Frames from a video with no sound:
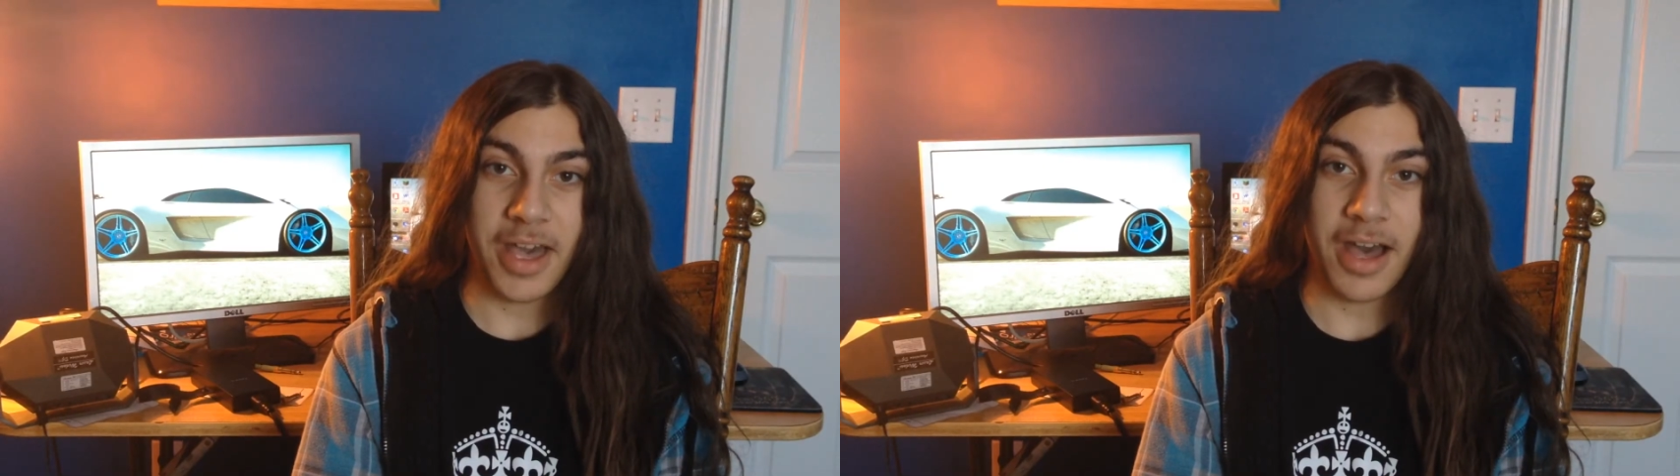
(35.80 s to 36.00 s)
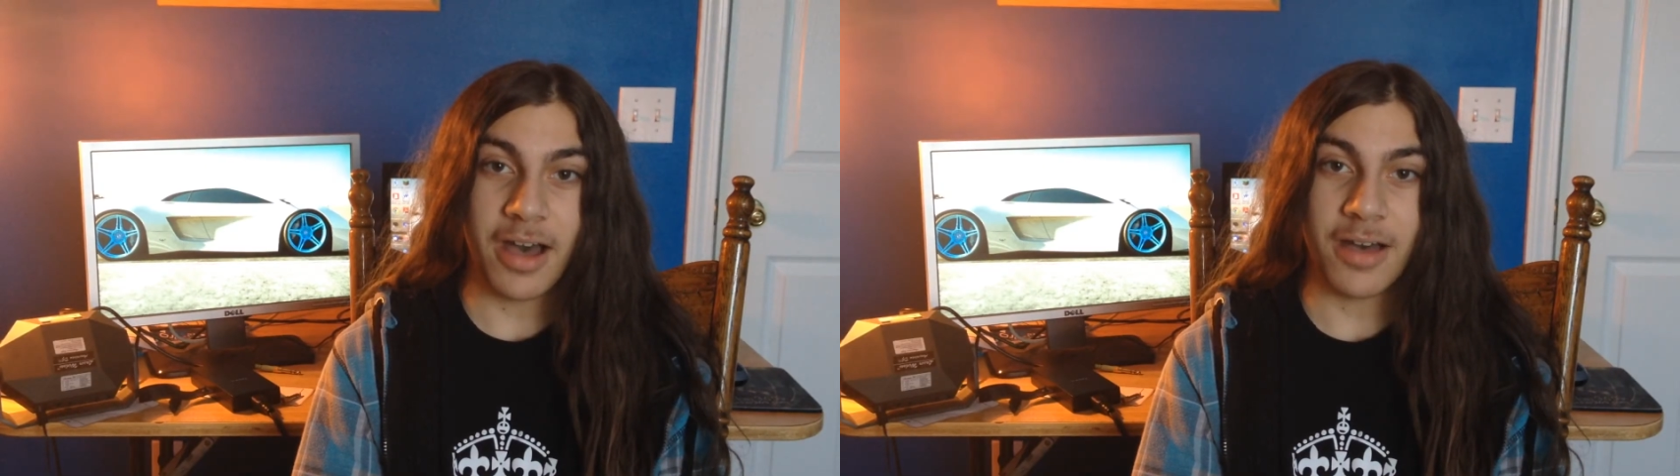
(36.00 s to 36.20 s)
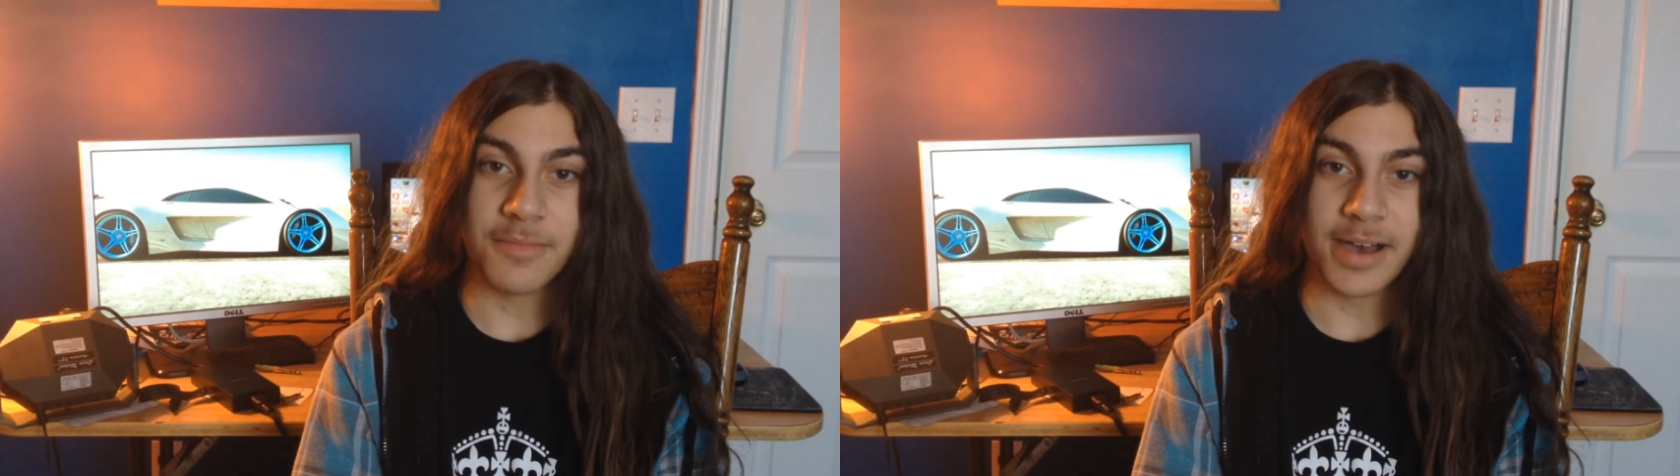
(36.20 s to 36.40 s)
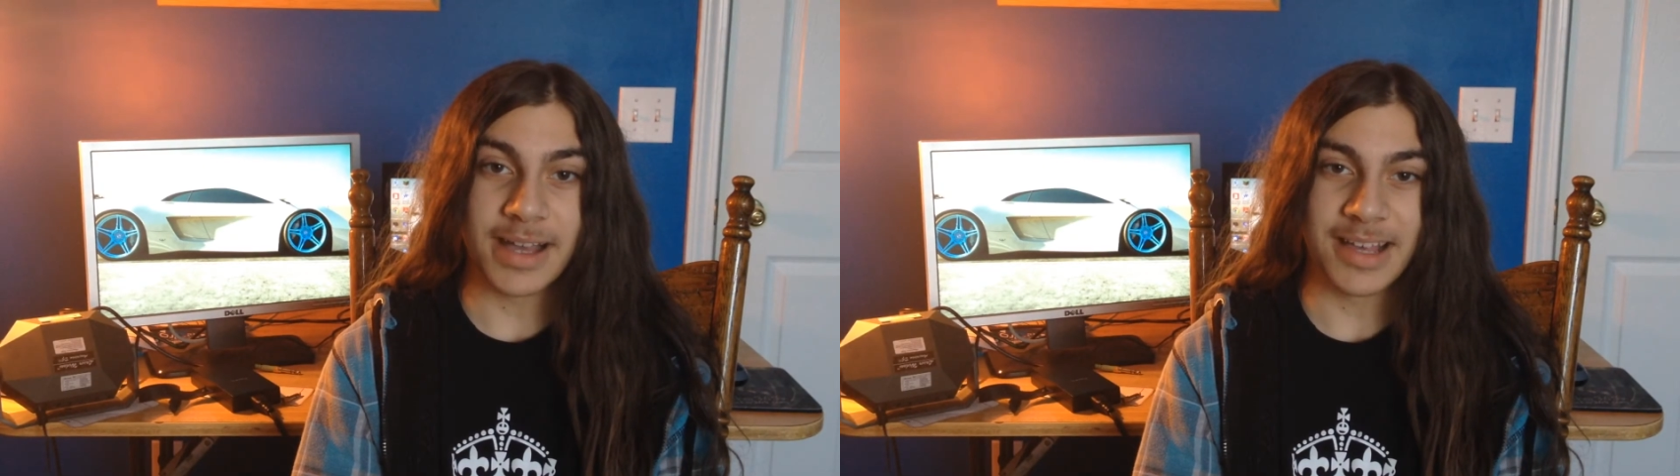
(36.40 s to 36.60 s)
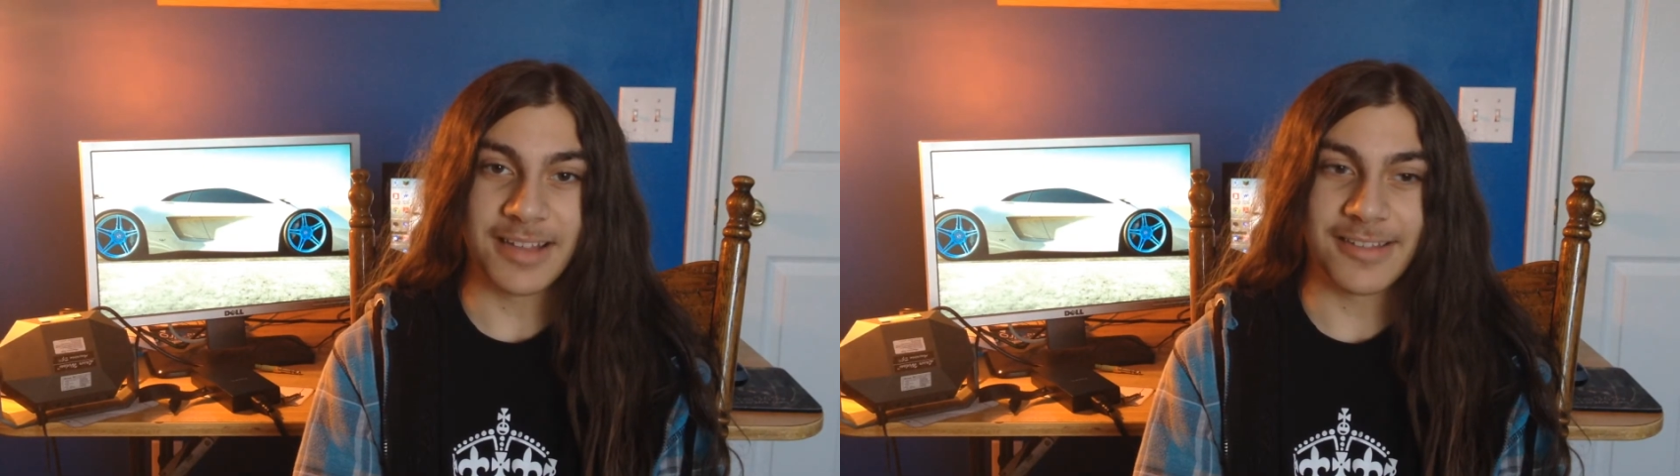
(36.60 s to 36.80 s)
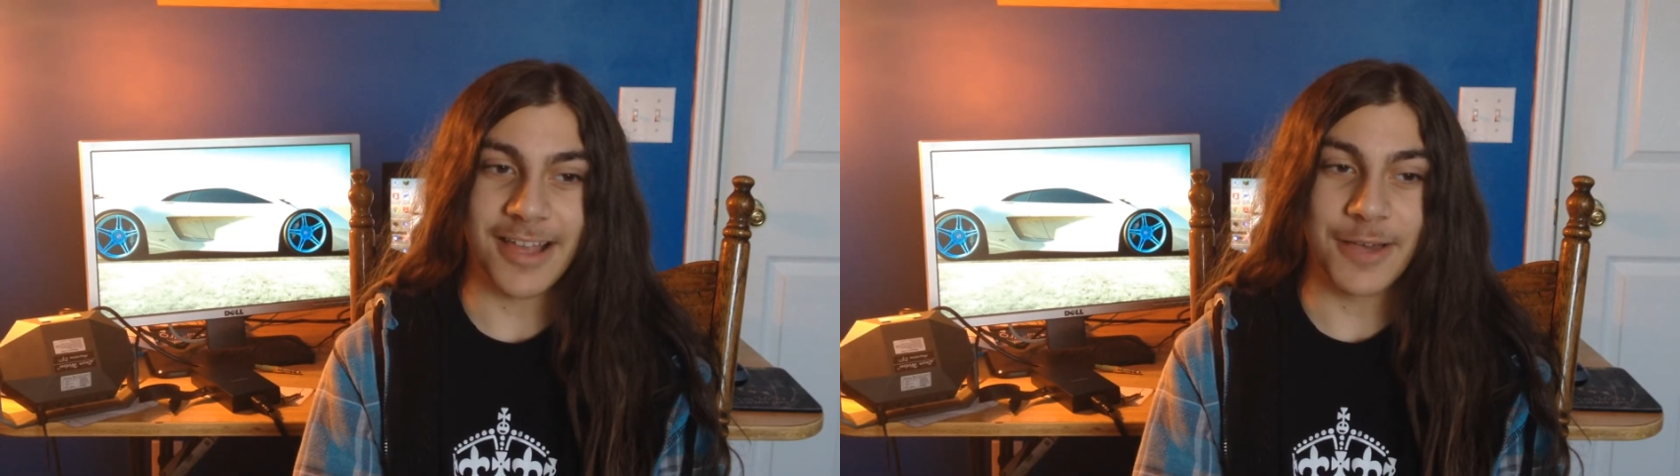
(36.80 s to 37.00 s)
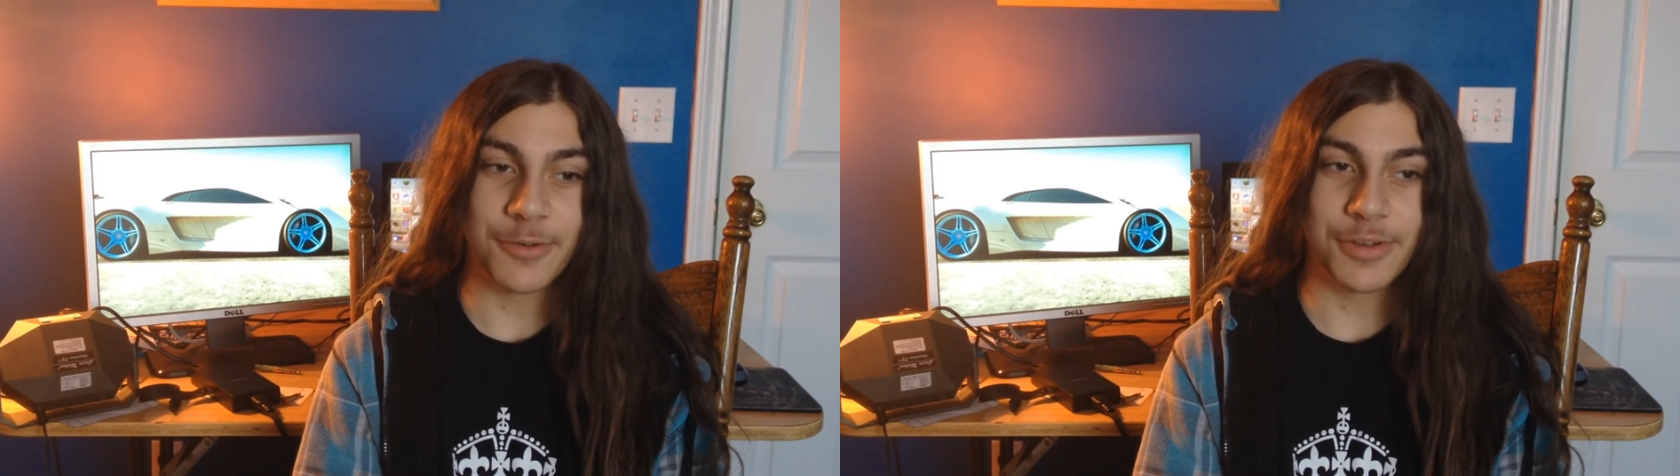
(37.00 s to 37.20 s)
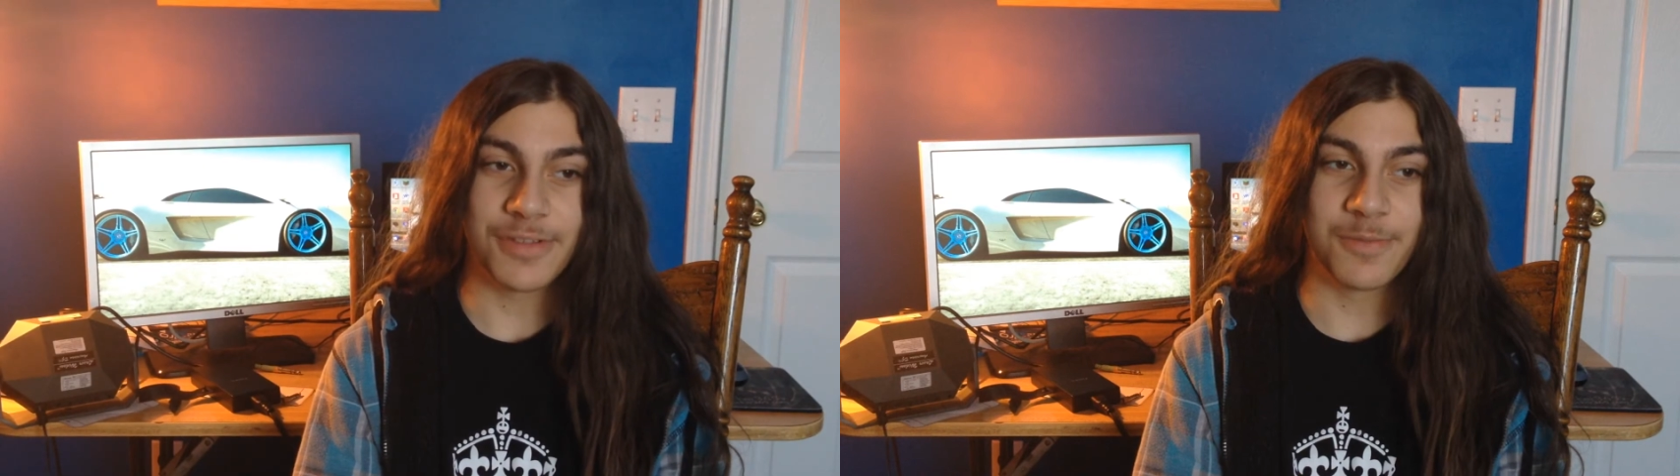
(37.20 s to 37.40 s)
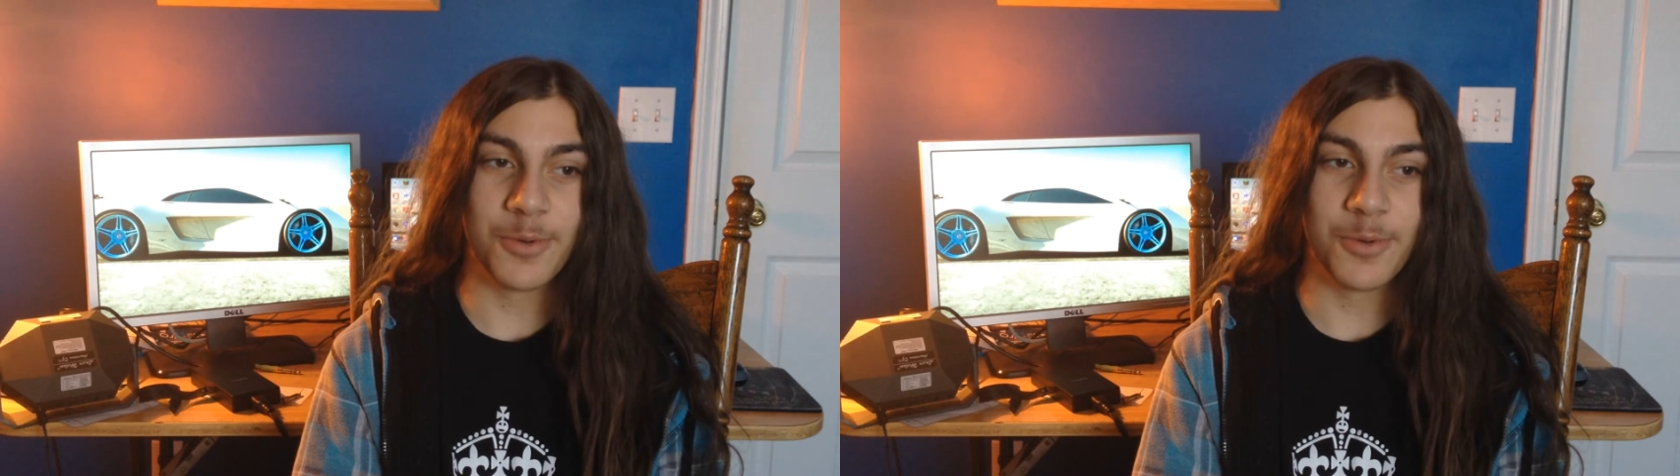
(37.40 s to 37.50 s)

I guess I was